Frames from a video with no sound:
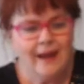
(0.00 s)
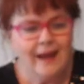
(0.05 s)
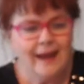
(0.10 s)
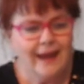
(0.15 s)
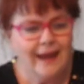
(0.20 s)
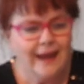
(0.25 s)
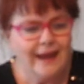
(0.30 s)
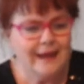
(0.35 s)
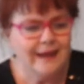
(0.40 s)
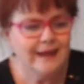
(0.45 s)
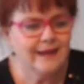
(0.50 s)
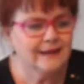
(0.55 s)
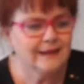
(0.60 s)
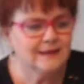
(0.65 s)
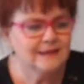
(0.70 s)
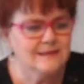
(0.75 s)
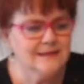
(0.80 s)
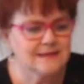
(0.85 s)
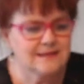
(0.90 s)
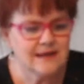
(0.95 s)

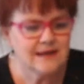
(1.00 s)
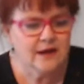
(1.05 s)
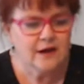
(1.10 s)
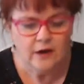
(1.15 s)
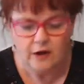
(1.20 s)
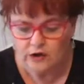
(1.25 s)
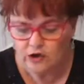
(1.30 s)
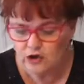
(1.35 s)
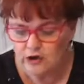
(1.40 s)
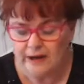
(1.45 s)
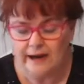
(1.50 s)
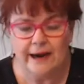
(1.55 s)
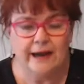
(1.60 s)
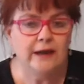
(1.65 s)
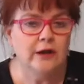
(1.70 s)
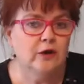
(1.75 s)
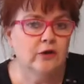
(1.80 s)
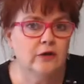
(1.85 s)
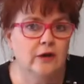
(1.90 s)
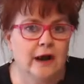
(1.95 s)
And you can
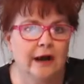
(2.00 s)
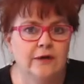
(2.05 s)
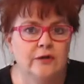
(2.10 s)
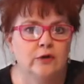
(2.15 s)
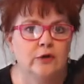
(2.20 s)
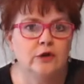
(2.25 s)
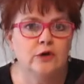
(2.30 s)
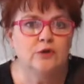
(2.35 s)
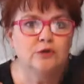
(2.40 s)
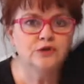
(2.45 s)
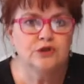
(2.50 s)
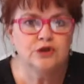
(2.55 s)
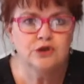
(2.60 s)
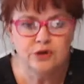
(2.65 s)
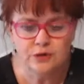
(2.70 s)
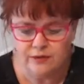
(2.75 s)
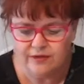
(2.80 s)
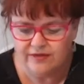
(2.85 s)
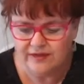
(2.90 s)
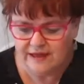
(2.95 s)
either use
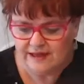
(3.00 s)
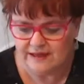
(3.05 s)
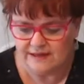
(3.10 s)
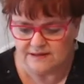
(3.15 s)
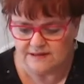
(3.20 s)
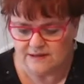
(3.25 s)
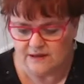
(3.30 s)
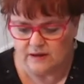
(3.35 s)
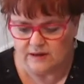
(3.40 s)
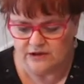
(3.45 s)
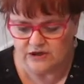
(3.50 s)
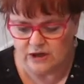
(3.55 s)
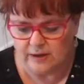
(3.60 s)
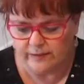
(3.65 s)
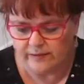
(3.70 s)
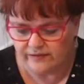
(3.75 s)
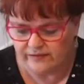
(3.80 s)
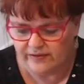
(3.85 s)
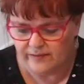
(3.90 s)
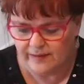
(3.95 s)
2 things on
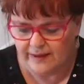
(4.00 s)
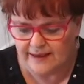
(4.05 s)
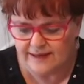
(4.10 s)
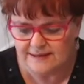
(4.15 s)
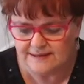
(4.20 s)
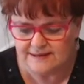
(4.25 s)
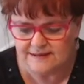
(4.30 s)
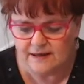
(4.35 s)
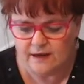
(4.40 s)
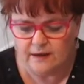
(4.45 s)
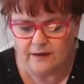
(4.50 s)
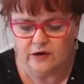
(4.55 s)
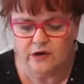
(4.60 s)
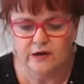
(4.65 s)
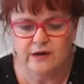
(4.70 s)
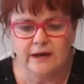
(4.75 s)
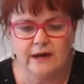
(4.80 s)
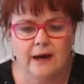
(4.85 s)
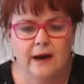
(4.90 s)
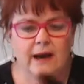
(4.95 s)
top of the base. You
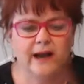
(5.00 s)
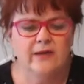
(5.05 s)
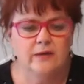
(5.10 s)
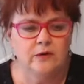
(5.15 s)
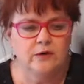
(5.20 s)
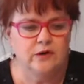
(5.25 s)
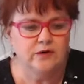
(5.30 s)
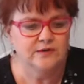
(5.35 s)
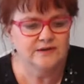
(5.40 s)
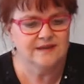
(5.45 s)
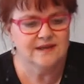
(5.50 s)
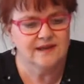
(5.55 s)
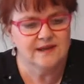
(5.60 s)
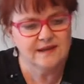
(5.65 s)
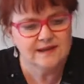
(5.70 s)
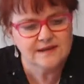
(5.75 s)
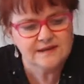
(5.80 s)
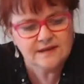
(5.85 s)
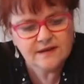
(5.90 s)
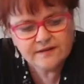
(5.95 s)
can either use
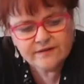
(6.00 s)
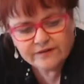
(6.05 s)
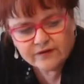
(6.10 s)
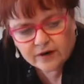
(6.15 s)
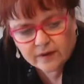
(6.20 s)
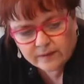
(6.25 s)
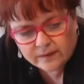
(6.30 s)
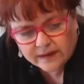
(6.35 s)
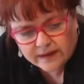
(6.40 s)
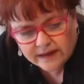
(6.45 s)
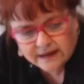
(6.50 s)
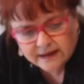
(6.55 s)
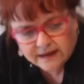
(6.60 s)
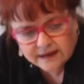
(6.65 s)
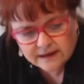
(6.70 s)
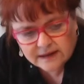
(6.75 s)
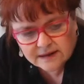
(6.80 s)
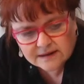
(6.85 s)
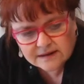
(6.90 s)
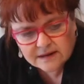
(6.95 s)
this from
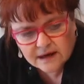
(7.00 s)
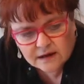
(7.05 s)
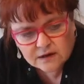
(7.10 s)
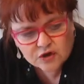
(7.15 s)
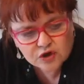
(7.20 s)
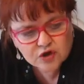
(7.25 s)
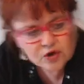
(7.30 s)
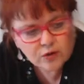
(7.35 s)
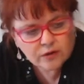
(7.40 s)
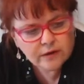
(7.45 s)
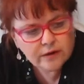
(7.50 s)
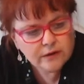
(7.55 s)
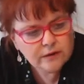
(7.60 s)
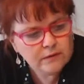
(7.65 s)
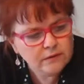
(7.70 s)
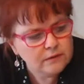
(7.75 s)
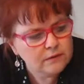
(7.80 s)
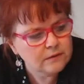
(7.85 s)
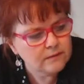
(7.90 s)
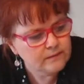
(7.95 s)
the, and I'll show
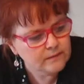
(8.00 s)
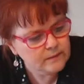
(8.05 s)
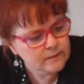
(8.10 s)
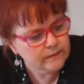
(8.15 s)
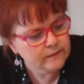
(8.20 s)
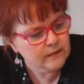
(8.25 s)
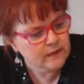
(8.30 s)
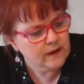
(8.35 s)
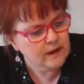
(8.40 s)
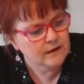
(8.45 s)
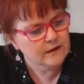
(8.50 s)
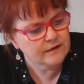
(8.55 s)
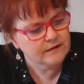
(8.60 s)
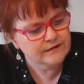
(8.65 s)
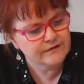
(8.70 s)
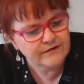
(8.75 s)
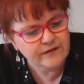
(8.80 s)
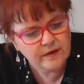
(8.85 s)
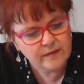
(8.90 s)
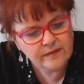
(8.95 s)
you,
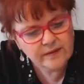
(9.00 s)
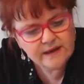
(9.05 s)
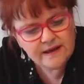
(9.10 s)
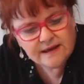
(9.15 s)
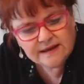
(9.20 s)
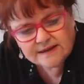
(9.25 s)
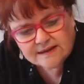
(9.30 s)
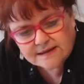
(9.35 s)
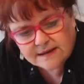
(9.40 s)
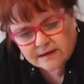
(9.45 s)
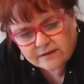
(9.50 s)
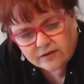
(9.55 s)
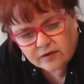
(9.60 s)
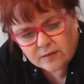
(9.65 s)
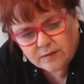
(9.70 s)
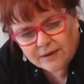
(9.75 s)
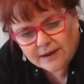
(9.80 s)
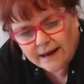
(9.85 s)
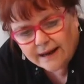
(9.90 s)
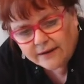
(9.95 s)
from the silver
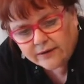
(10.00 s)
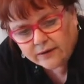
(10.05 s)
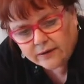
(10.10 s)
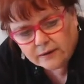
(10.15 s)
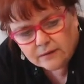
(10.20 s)
platter.